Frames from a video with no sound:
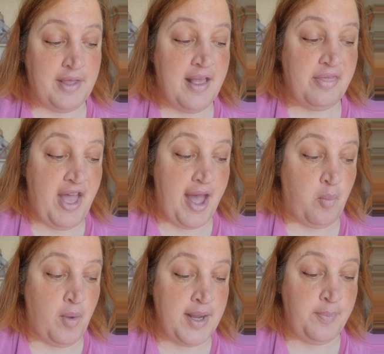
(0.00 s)
that,
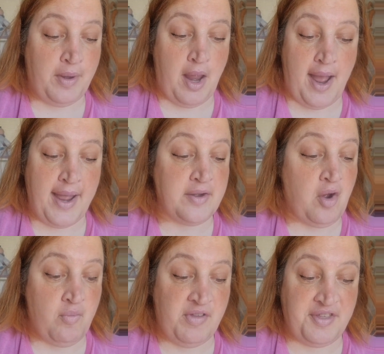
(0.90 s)
when applied
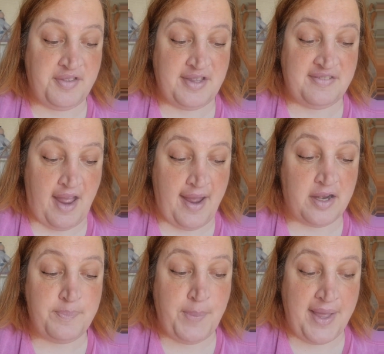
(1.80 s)
over the
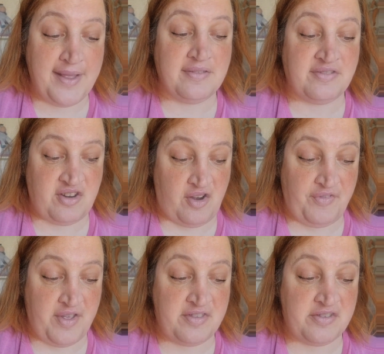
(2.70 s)
desired paint
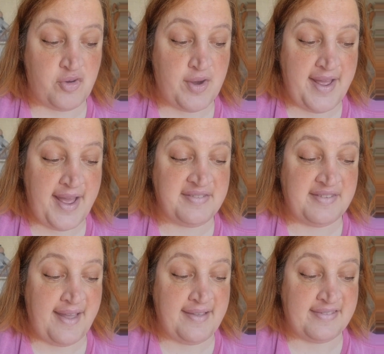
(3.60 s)
surface, creates
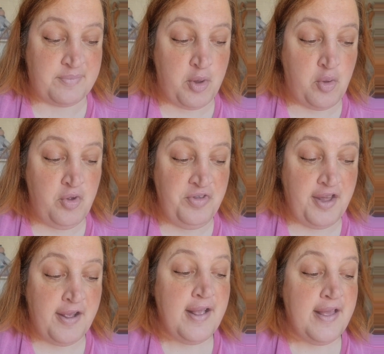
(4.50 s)
a smooth,
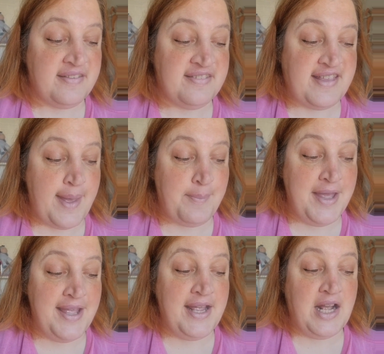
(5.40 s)

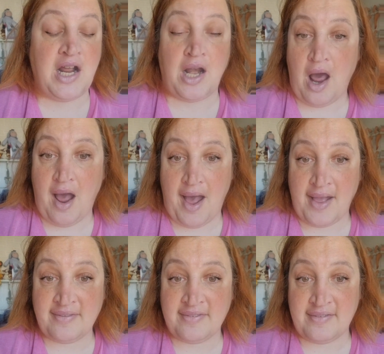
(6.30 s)

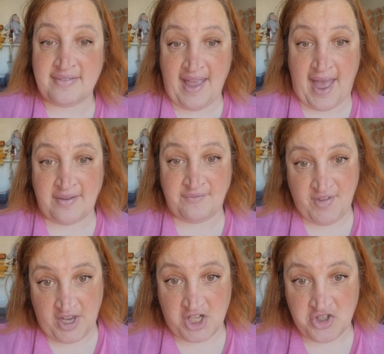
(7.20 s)
semi-gloss satin
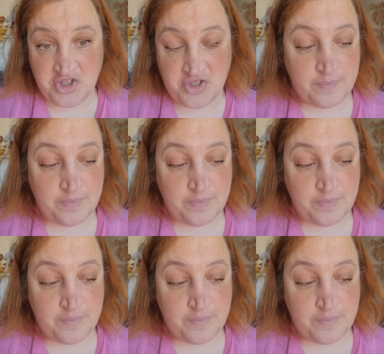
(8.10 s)
finish.